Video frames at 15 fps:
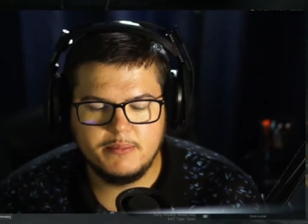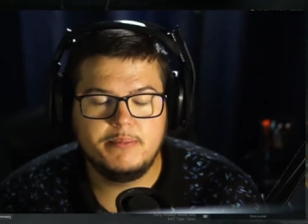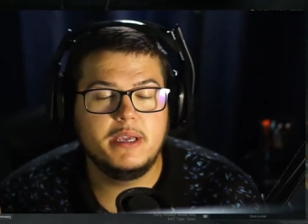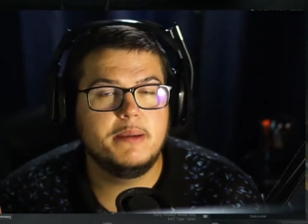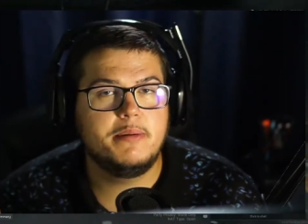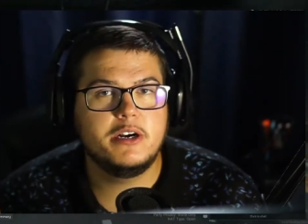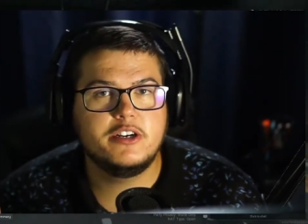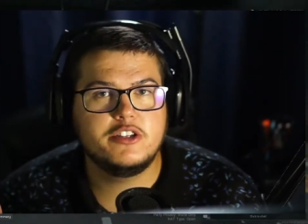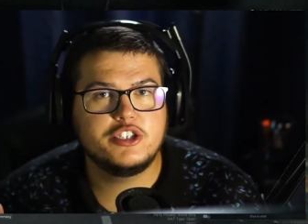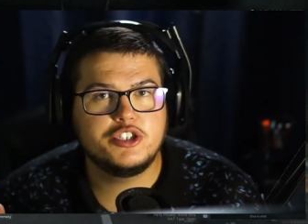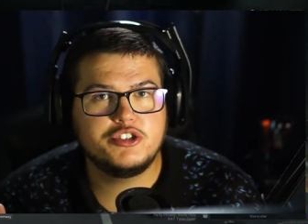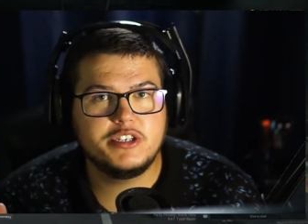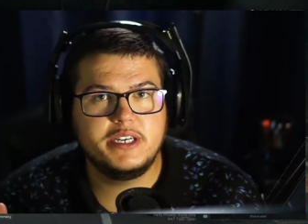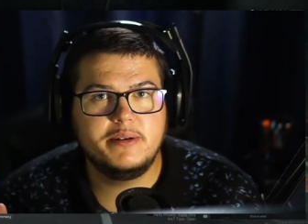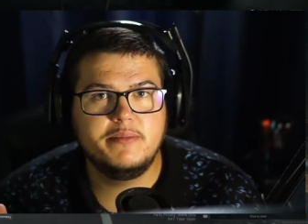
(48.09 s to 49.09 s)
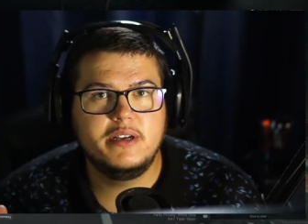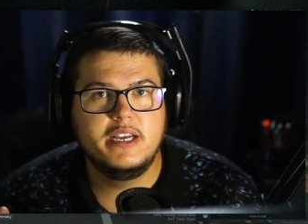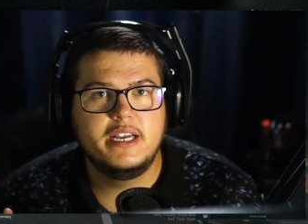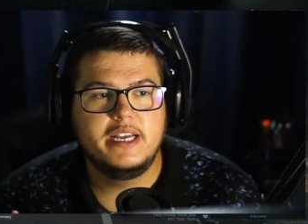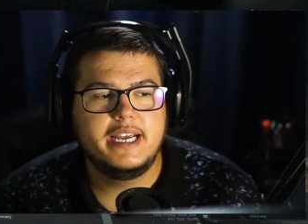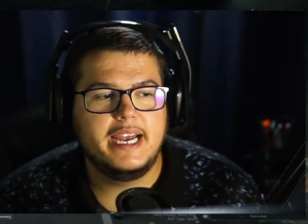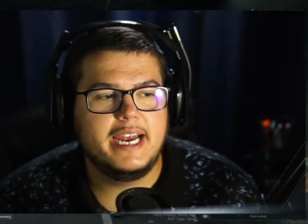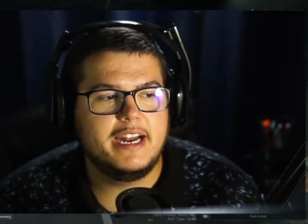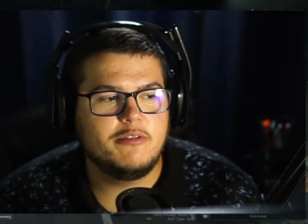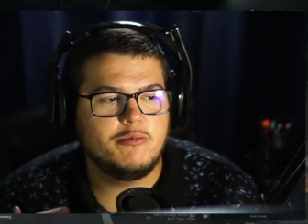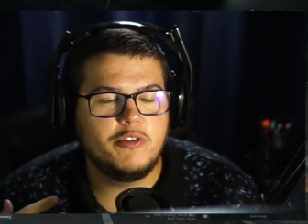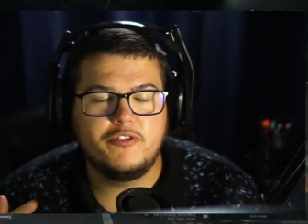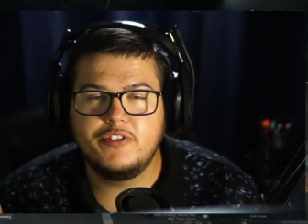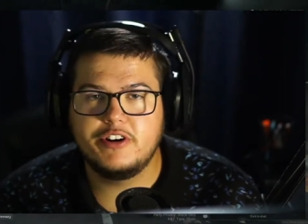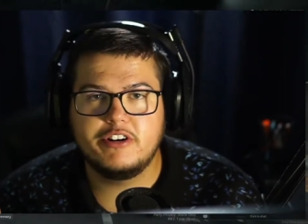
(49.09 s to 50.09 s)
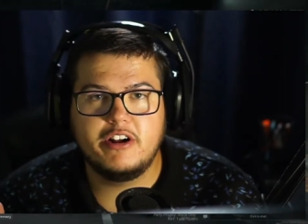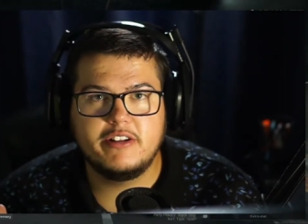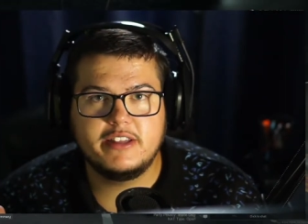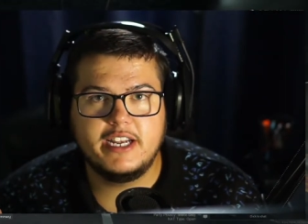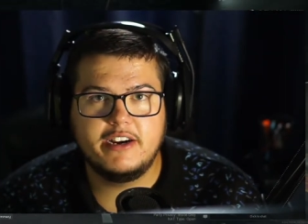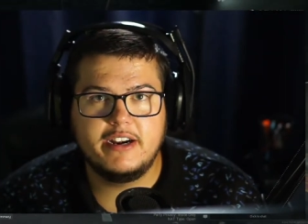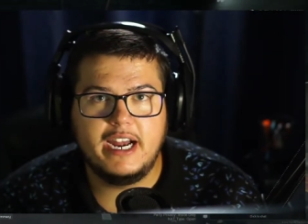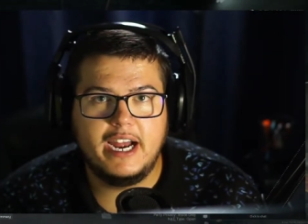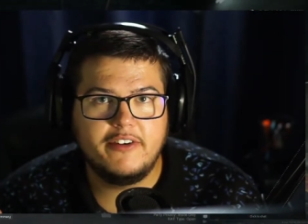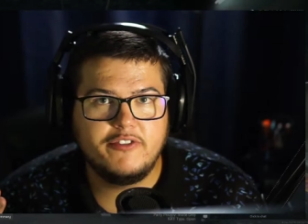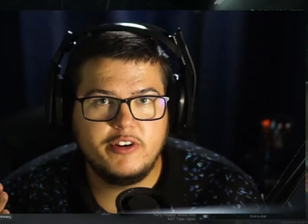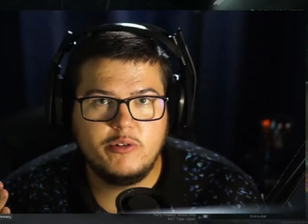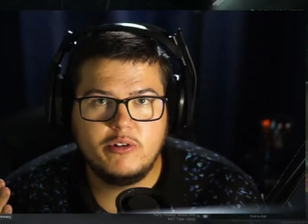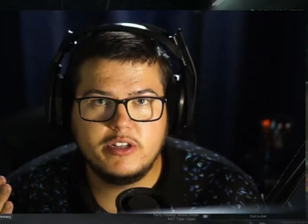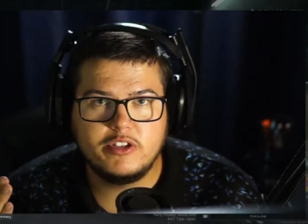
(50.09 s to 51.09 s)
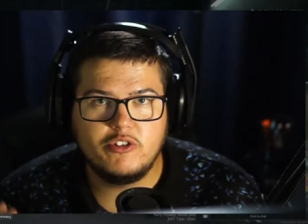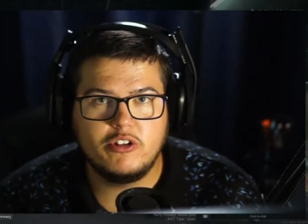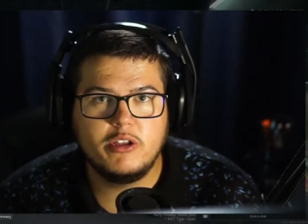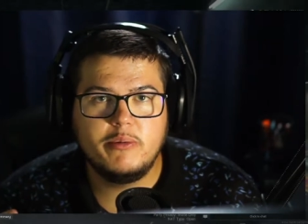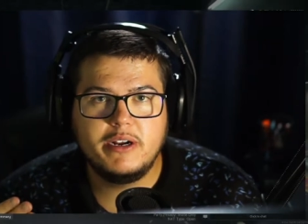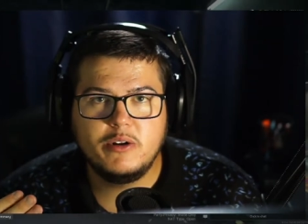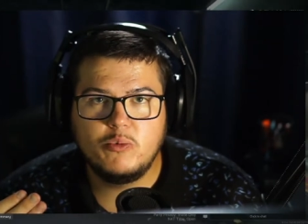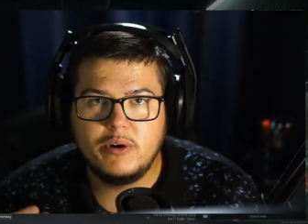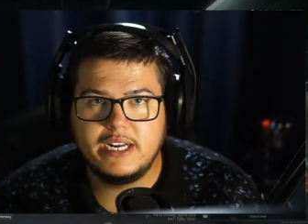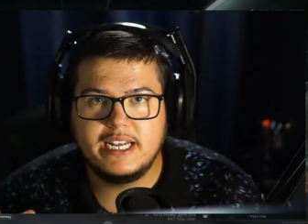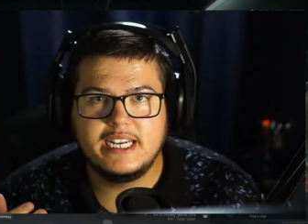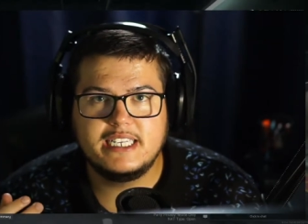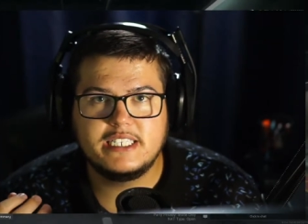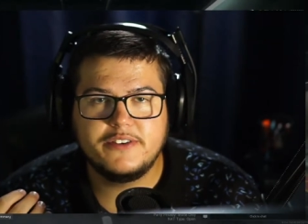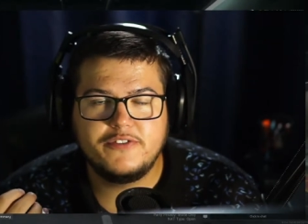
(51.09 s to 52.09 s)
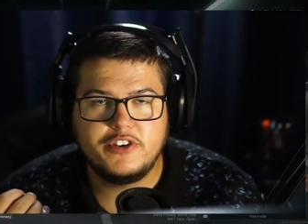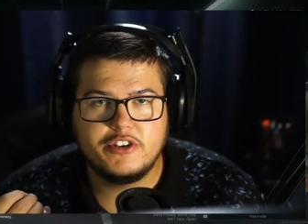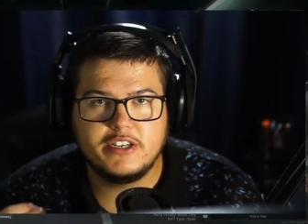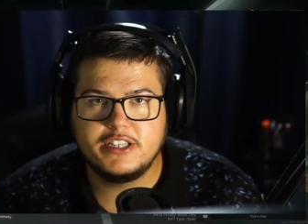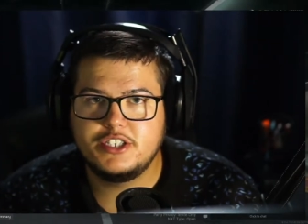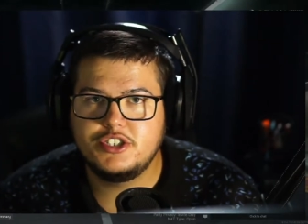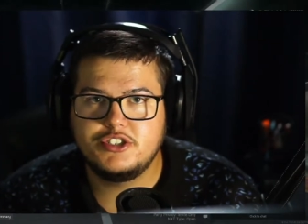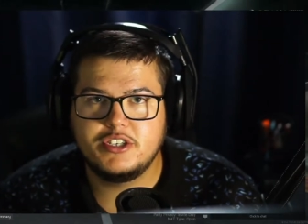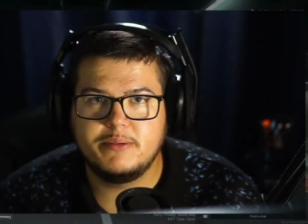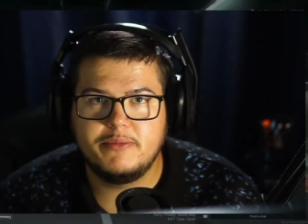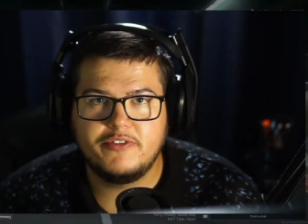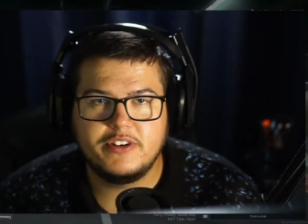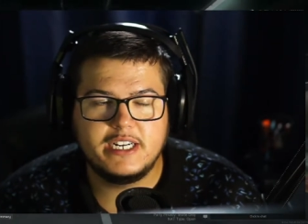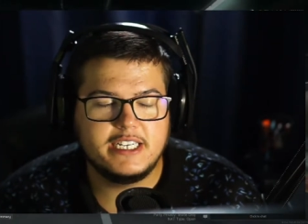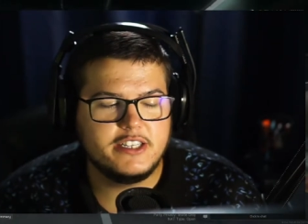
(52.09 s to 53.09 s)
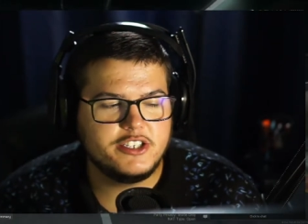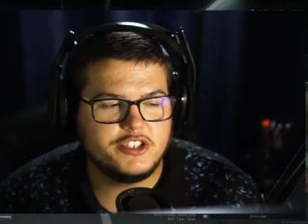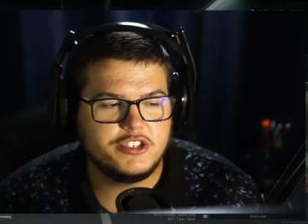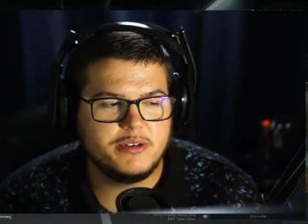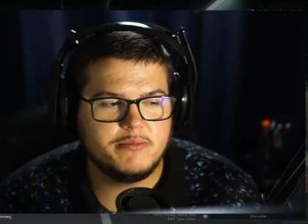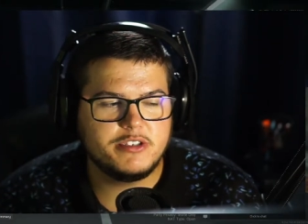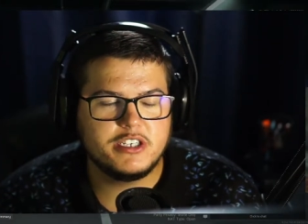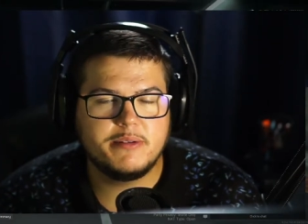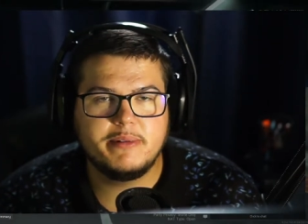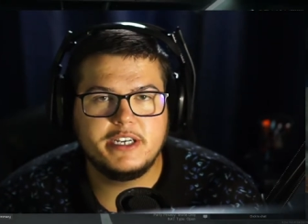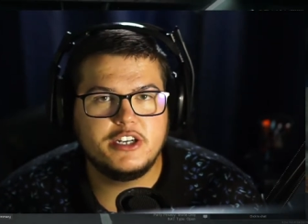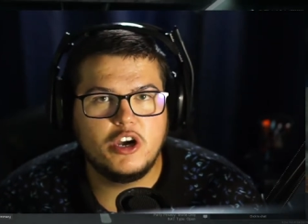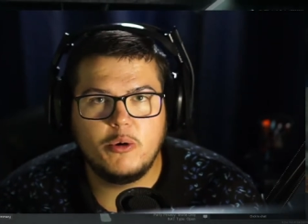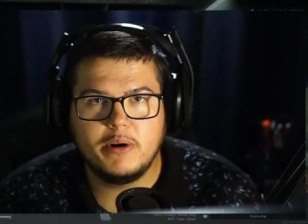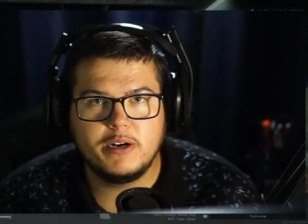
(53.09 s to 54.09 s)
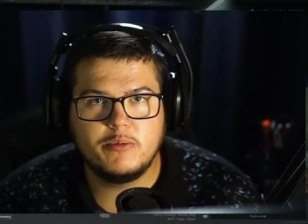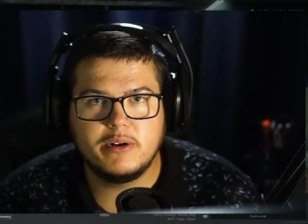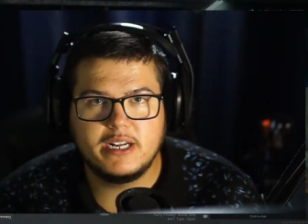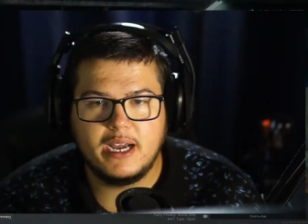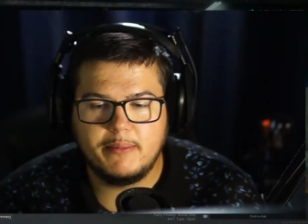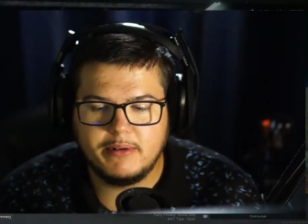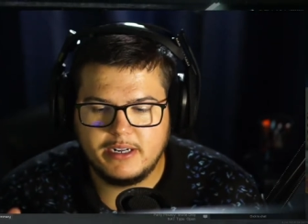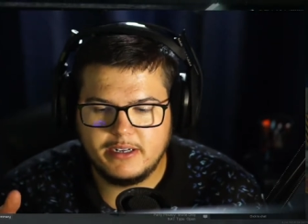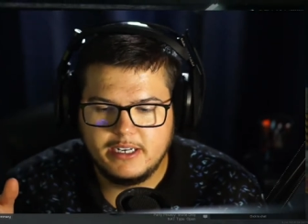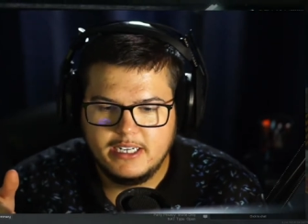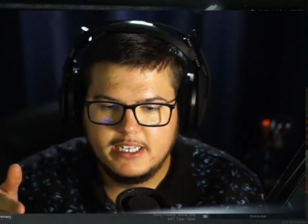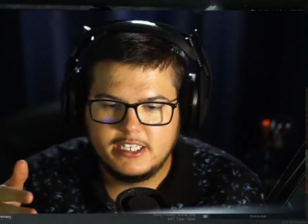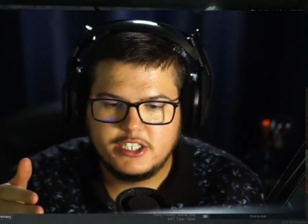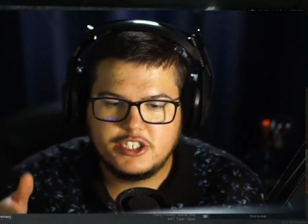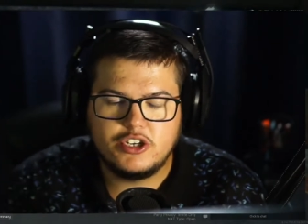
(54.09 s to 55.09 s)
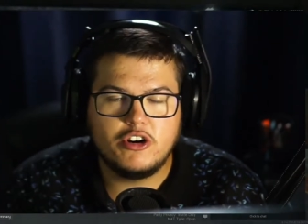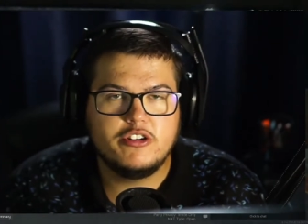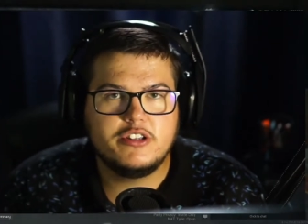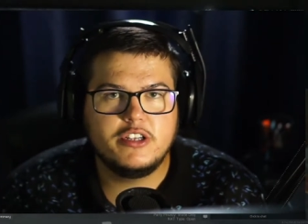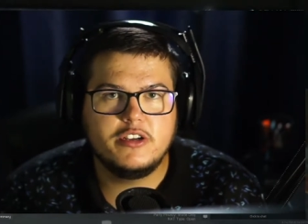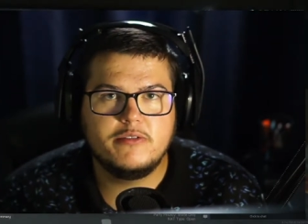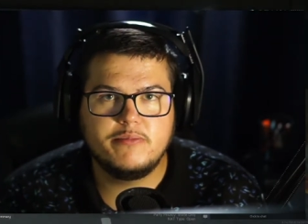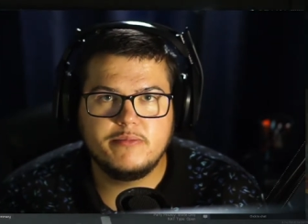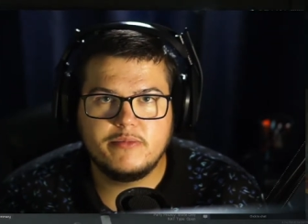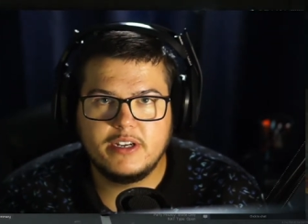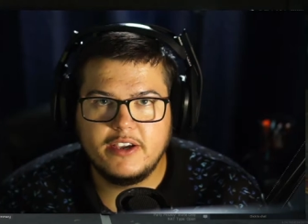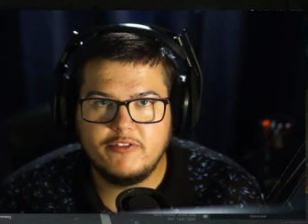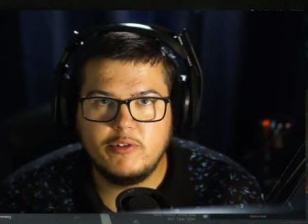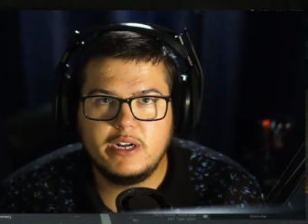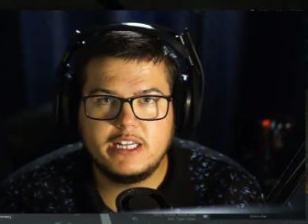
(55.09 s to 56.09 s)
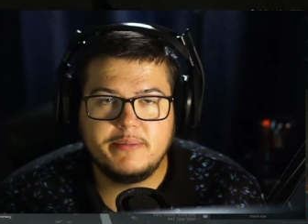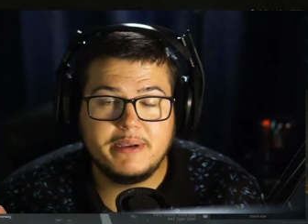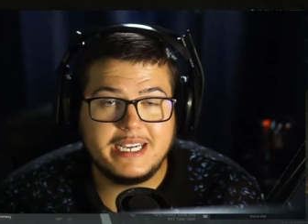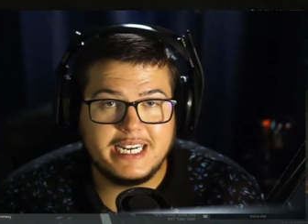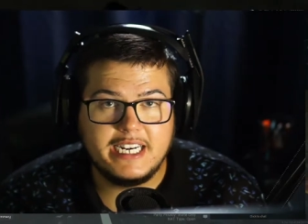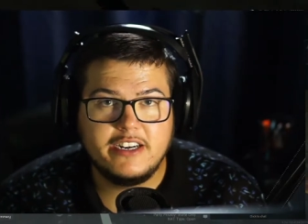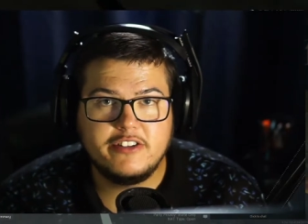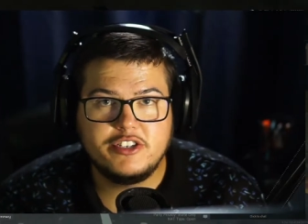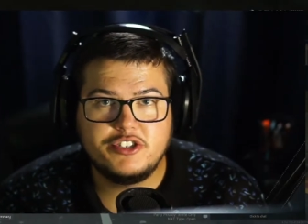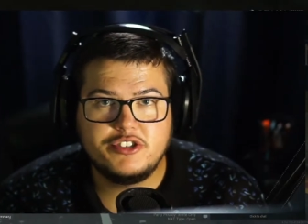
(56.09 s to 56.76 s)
be a part of the stream, and we'll figure out there. Everyone, the only way to win it is if you're in the stream. If you're not in the stream, there's gonna be no way to win it. I'm gonna start the giveaway at the beginning of the